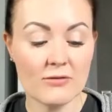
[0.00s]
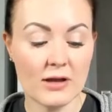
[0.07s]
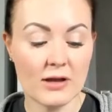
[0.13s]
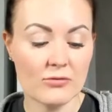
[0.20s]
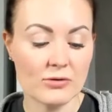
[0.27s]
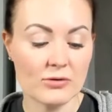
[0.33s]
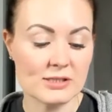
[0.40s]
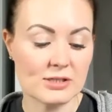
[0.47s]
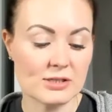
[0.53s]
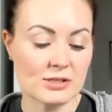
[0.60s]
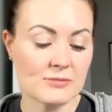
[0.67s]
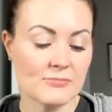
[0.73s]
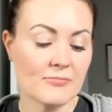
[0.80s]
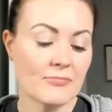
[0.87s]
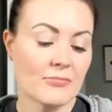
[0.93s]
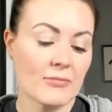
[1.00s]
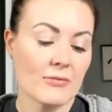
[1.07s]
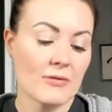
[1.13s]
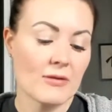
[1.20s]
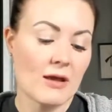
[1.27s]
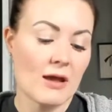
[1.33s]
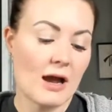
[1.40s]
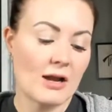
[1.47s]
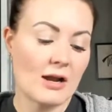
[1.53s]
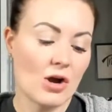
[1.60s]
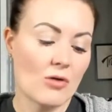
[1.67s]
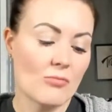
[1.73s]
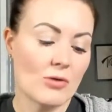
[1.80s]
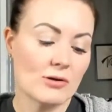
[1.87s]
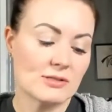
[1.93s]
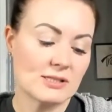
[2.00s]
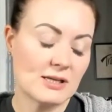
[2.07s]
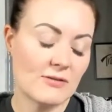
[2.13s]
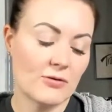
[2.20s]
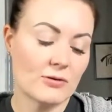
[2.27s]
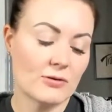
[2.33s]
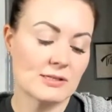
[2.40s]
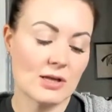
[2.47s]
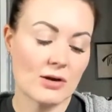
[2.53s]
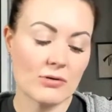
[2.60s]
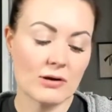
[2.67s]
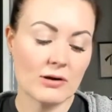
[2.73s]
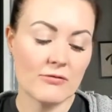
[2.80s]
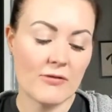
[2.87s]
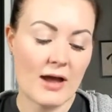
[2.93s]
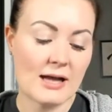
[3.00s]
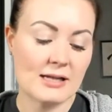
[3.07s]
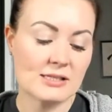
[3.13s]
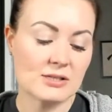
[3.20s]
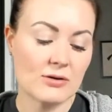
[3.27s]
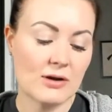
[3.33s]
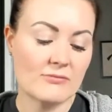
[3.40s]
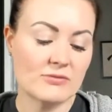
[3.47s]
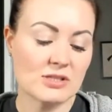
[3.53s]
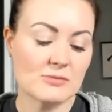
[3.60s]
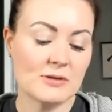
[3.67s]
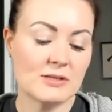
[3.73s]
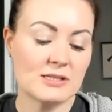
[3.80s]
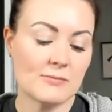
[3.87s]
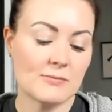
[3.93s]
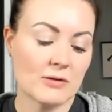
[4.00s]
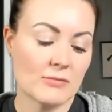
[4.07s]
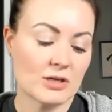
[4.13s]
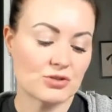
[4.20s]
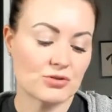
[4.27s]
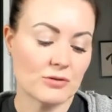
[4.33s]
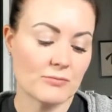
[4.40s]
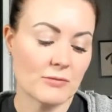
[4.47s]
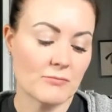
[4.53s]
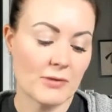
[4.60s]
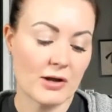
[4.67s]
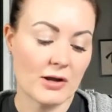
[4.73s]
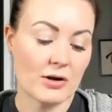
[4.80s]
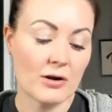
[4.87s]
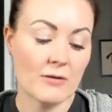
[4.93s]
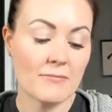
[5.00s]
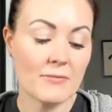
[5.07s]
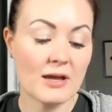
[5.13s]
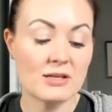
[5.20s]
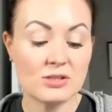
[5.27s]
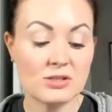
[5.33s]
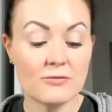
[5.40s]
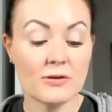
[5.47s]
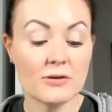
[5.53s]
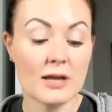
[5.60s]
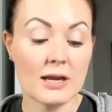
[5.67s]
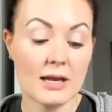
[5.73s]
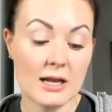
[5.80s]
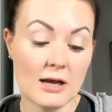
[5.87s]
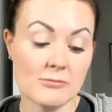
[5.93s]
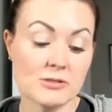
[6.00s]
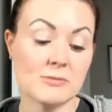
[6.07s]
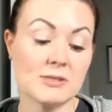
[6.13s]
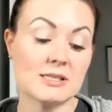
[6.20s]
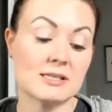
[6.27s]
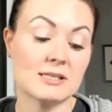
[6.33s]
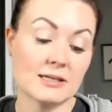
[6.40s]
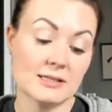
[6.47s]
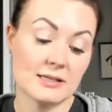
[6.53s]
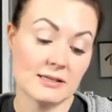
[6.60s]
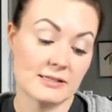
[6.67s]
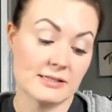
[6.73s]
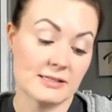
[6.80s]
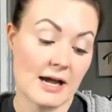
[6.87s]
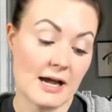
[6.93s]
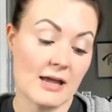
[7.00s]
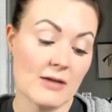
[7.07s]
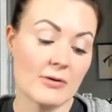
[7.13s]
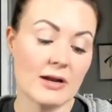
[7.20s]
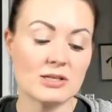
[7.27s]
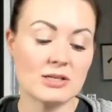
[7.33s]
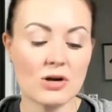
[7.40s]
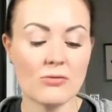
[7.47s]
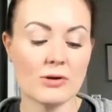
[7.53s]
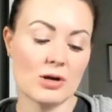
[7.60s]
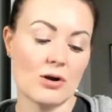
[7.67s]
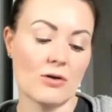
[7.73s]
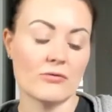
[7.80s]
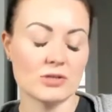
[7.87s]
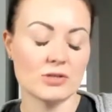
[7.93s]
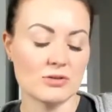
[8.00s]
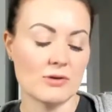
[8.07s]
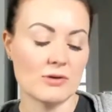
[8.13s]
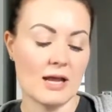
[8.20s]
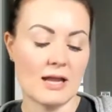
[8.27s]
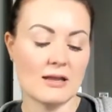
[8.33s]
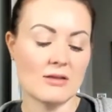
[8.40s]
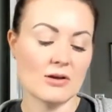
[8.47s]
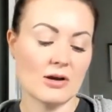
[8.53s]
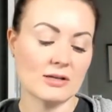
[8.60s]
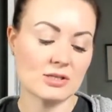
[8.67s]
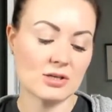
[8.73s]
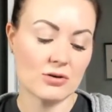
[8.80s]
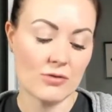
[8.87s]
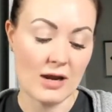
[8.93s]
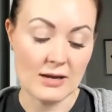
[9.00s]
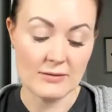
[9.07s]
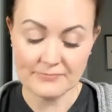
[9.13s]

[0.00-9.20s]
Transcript: of oysters. I know most seafood is lower in fat, so I've just been dipping my shrimp in butter. I do feel like it helps me stick to this diet, but I don't want to overdo it. Any thoughts are great.